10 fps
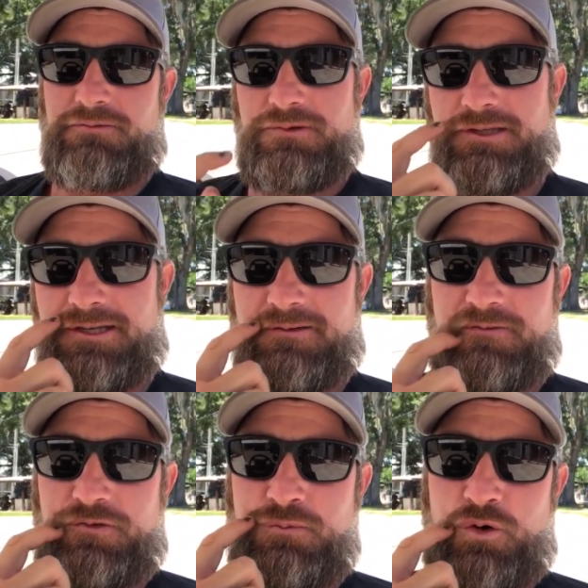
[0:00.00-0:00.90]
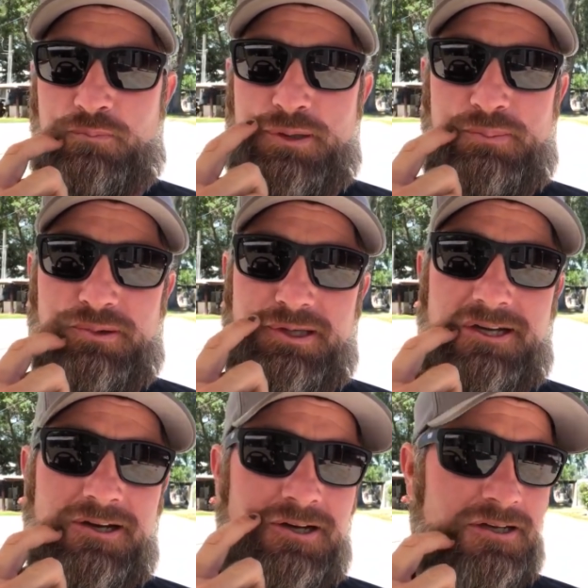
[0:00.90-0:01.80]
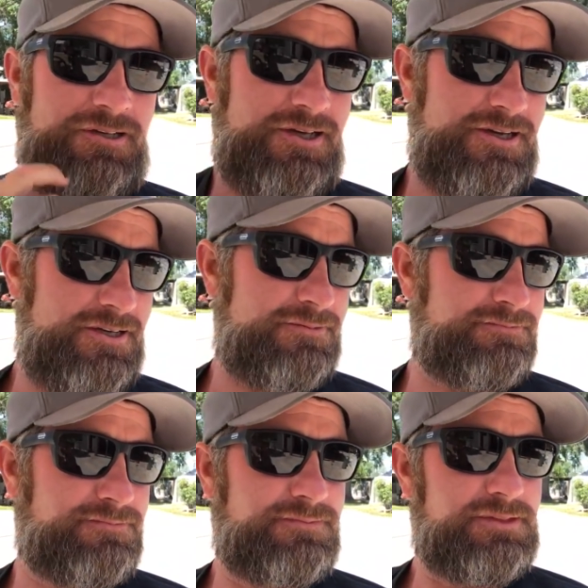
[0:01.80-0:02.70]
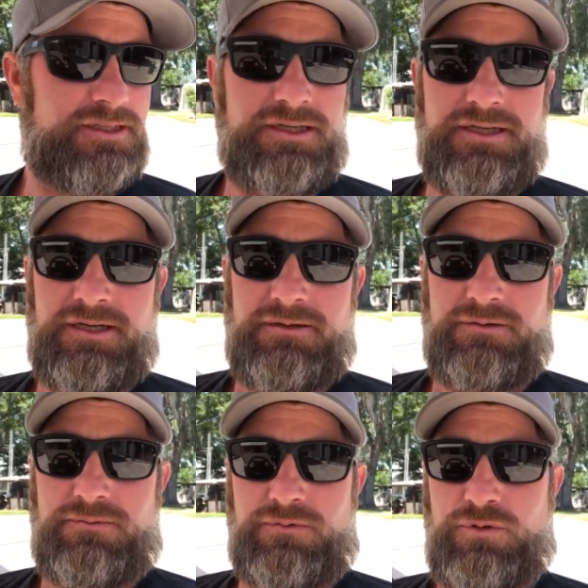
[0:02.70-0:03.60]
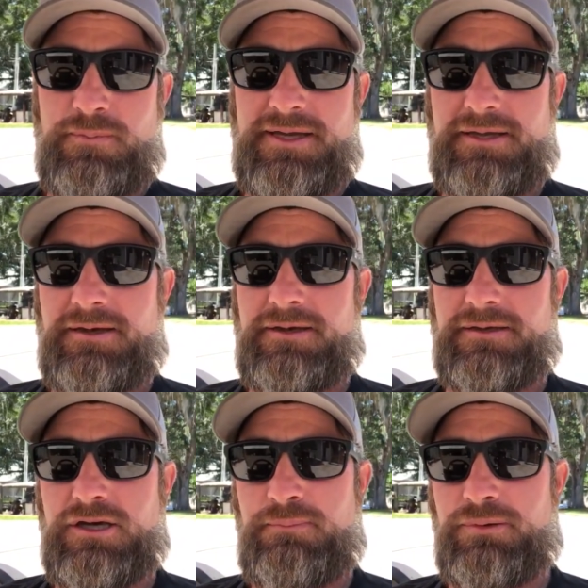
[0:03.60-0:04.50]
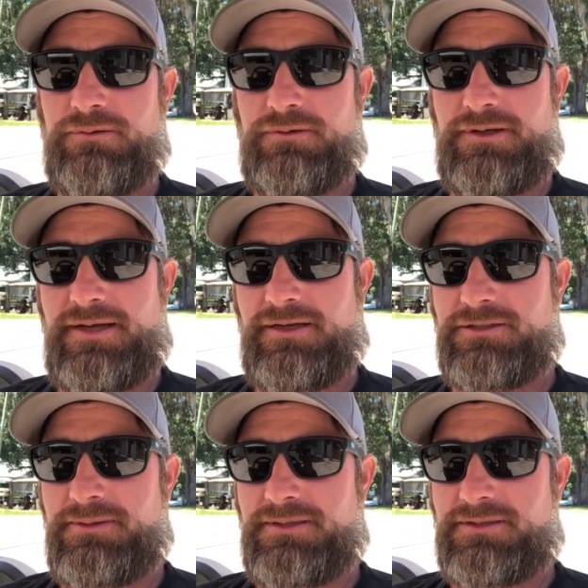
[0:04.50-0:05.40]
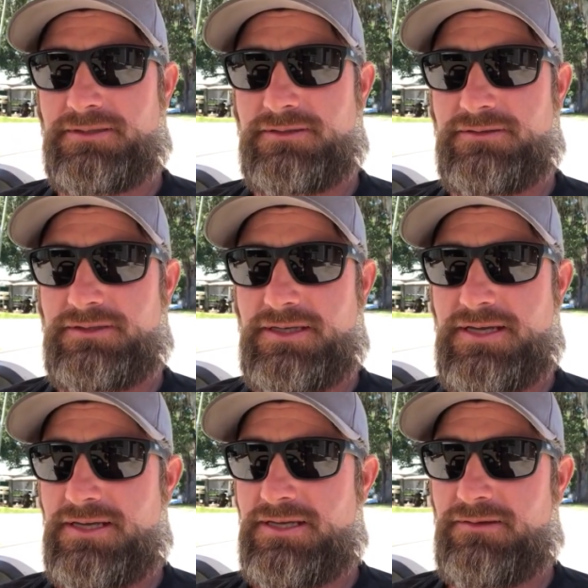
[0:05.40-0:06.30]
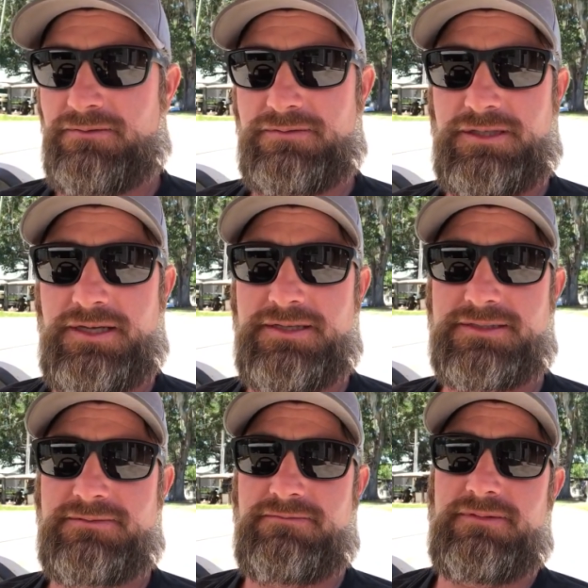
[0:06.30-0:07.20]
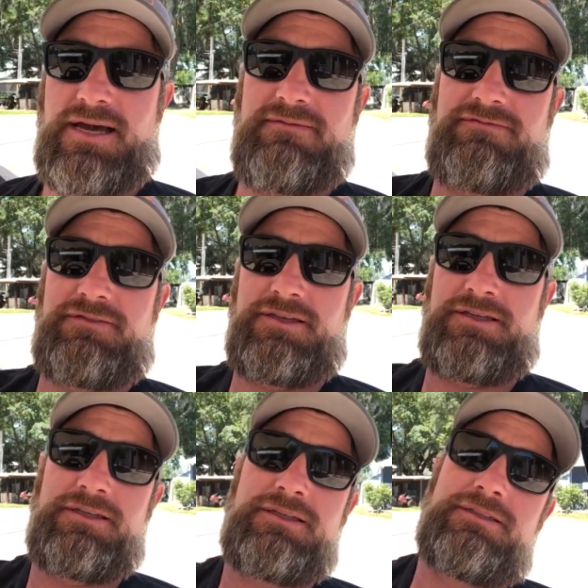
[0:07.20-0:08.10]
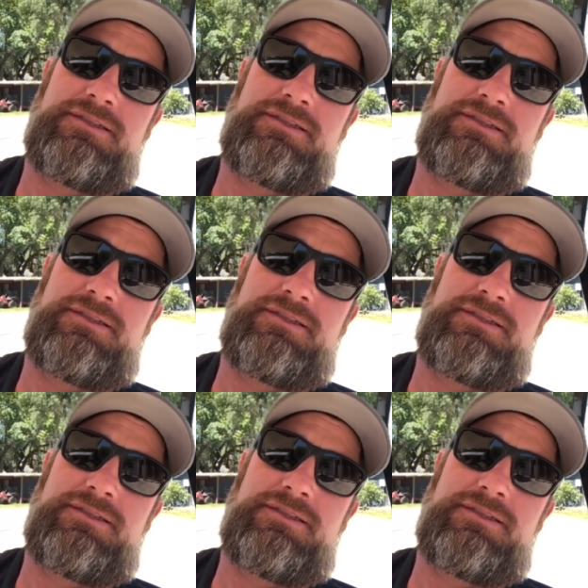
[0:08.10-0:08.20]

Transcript: Let a few more people get on. Gonna make a couple announcements today on today's live feed.